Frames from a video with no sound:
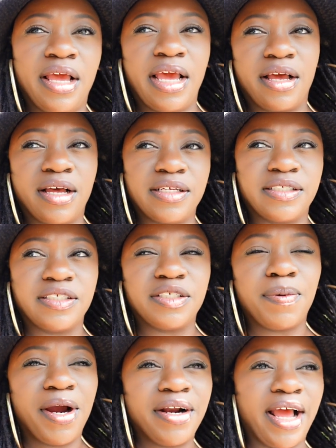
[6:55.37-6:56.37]
Because
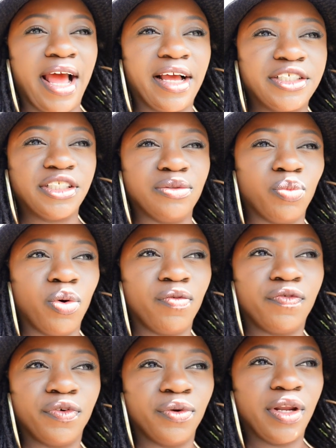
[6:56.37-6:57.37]
inspired action
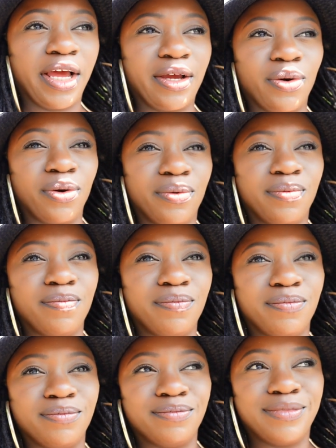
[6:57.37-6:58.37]
won't feel like
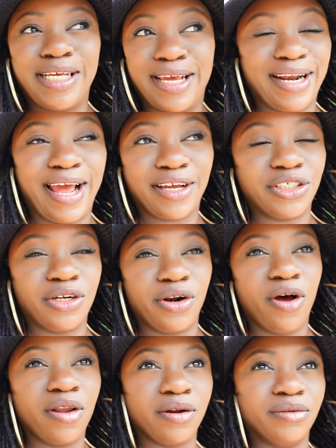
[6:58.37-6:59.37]
taking action at
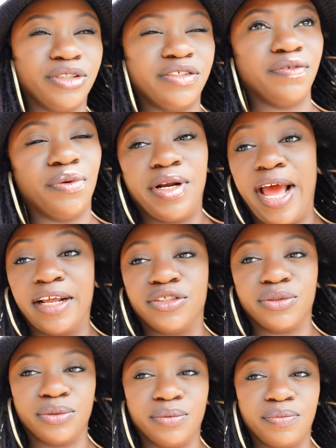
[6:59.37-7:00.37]
all. It'll just feel
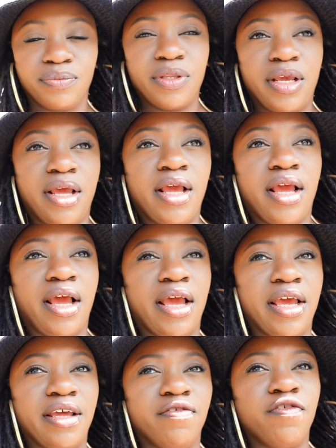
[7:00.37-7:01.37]
natural.
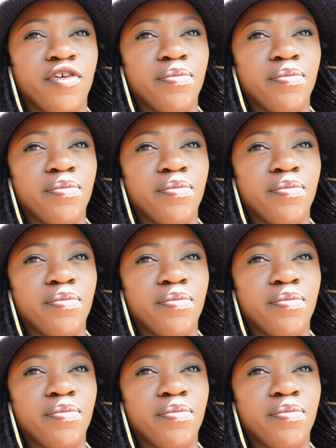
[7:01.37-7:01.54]
And for